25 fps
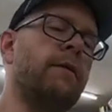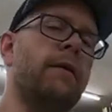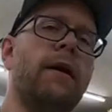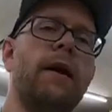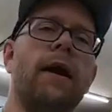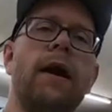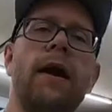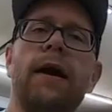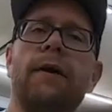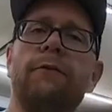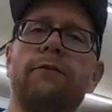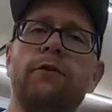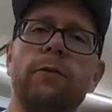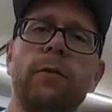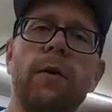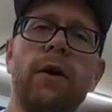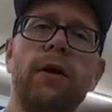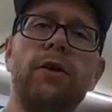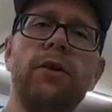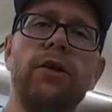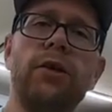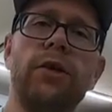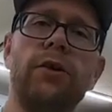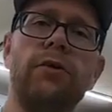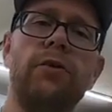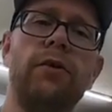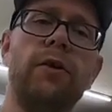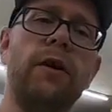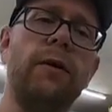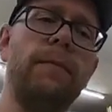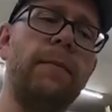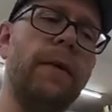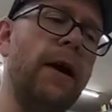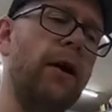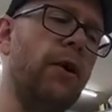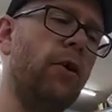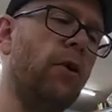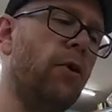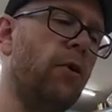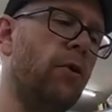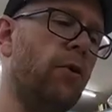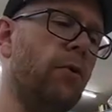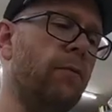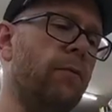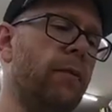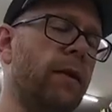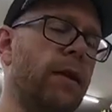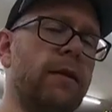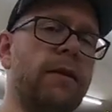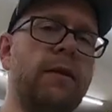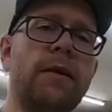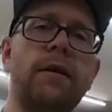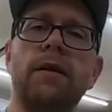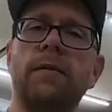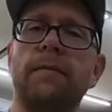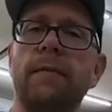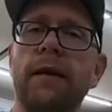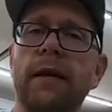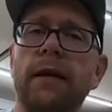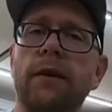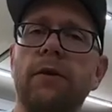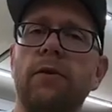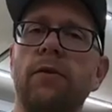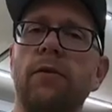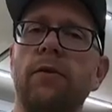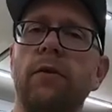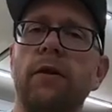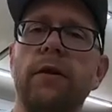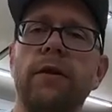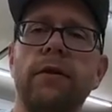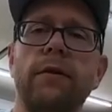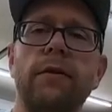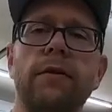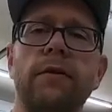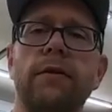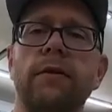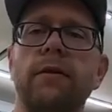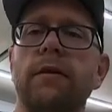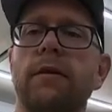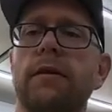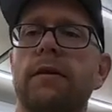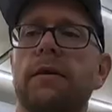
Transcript: I have small children in my home, they tend to make noise.